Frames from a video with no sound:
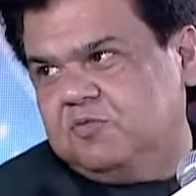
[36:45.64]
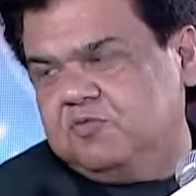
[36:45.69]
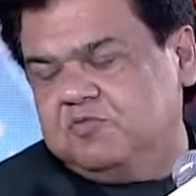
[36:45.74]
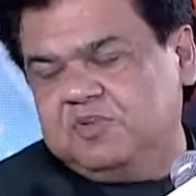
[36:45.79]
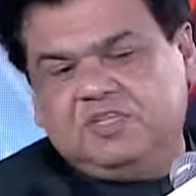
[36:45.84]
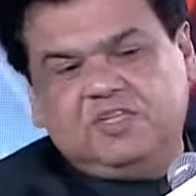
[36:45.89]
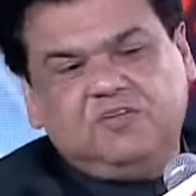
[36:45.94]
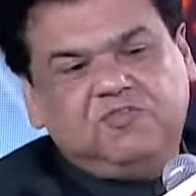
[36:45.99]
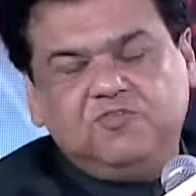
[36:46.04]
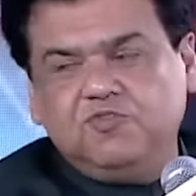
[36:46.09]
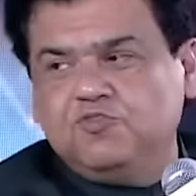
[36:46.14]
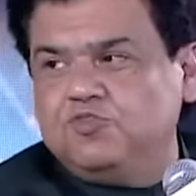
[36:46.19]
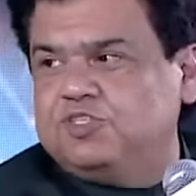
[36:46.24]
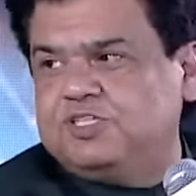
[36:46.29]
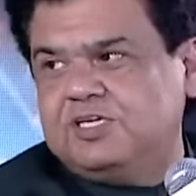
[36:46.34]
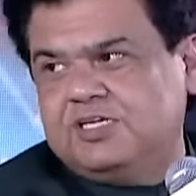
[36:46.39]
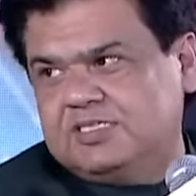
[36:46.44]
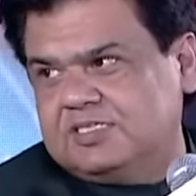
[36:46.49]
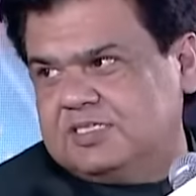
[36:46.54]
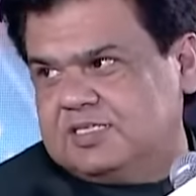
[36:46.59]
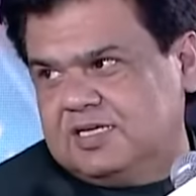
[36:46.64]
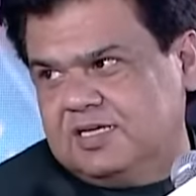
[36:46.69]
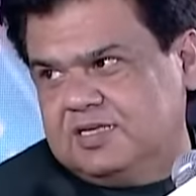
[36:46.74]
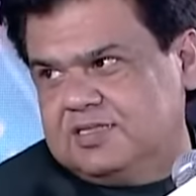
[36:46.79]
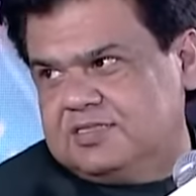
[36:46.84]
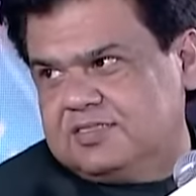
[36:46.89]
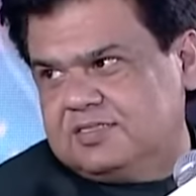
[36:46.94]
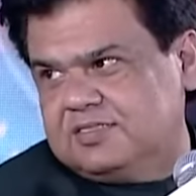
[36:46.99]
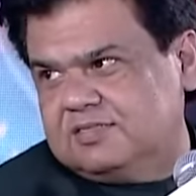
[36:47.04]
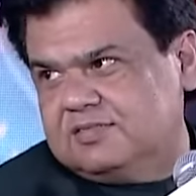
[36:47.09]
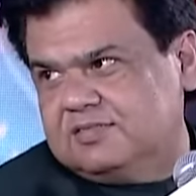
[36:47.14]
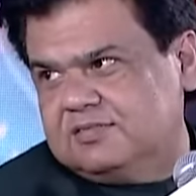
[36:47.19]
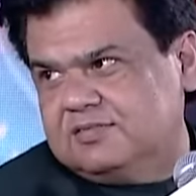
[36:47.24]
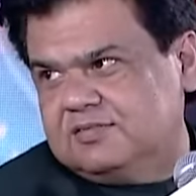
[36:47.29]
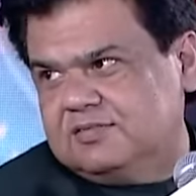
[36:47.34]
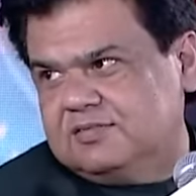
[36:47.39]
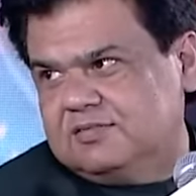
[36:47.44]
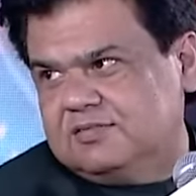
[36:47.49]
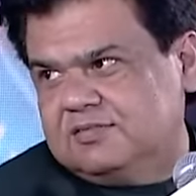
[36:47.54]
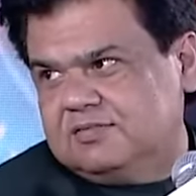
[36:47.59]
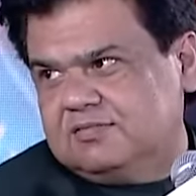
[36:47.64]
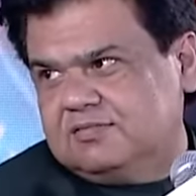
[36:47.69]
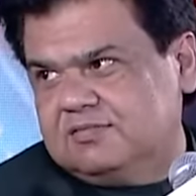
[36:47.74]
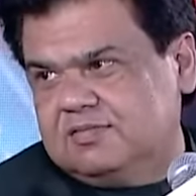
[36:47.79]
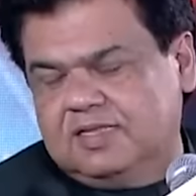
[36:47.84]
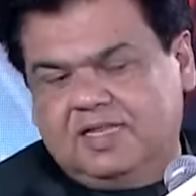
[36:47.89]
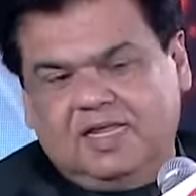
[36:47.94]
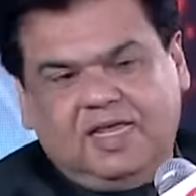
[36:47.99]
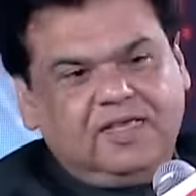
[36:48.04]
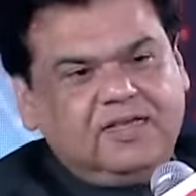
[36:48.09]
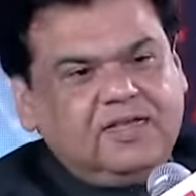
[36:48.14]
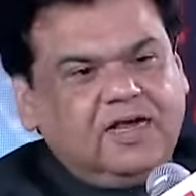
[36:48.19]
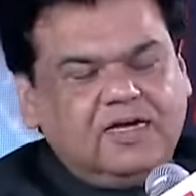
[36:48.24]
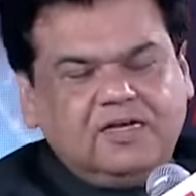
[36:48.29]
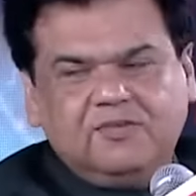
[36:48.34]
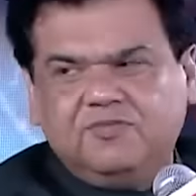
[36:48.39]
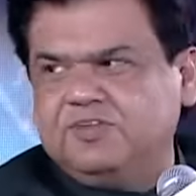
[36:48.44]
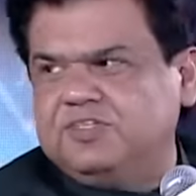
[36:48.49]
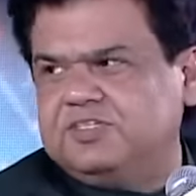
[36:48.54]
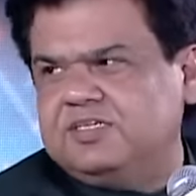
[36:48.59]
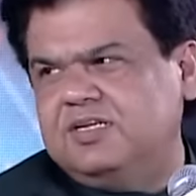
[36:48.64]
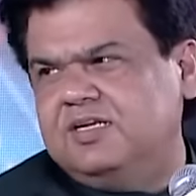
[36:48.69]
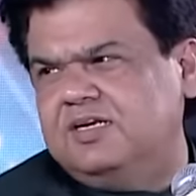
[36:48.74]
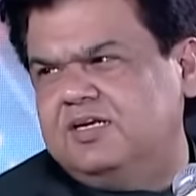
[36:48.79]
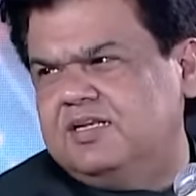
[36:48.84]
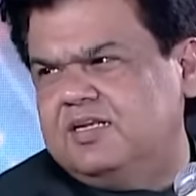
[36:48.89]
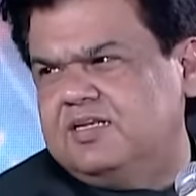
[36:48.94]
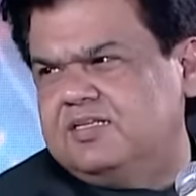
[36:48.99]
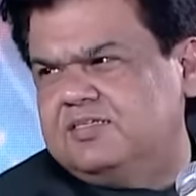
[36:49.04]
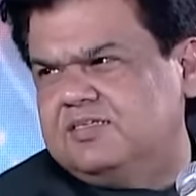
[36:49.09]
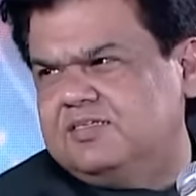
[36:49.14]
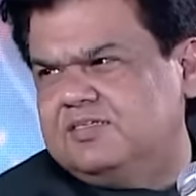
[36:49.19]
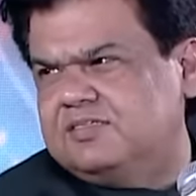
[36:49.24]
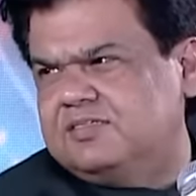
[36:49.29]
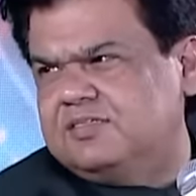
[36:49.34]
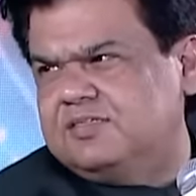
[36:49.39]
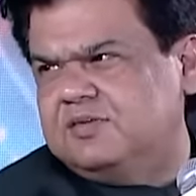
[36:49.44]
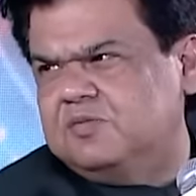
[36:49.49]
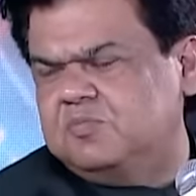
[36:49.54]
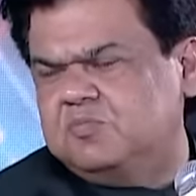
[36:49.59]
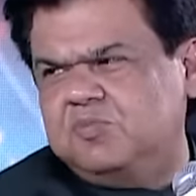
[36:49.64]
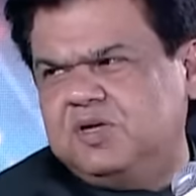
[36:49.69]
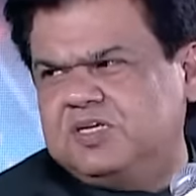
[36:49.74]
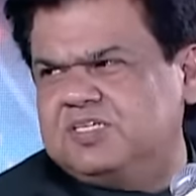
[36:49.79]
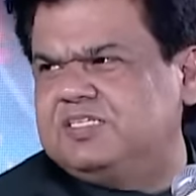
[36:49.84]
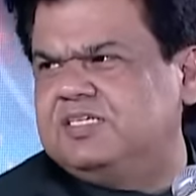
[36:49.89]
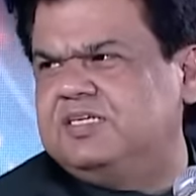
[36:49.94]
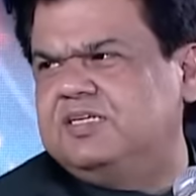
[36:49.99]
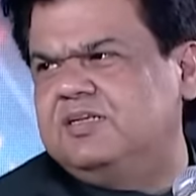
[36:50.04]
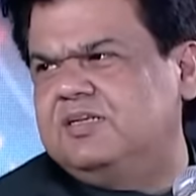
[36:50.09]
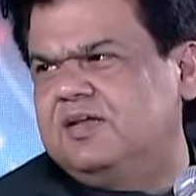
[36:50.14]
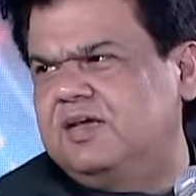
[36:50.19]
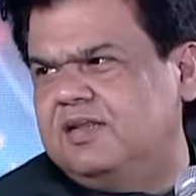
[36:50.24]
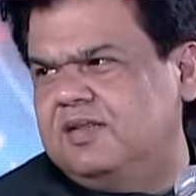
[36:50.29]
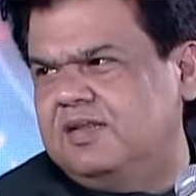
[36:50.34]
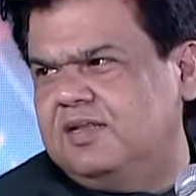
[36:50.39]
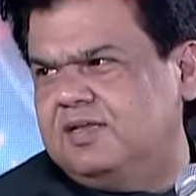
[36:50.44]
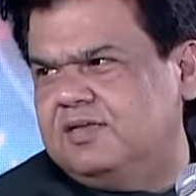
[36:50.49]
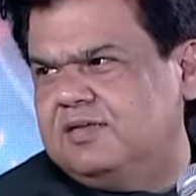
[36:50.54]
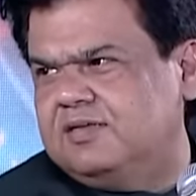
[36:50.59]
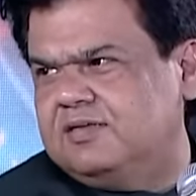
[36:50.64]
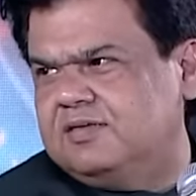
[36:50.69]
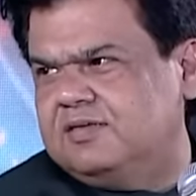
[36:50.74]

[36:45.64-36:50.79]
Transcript: with the future skills like artificial intelligence, machine learning.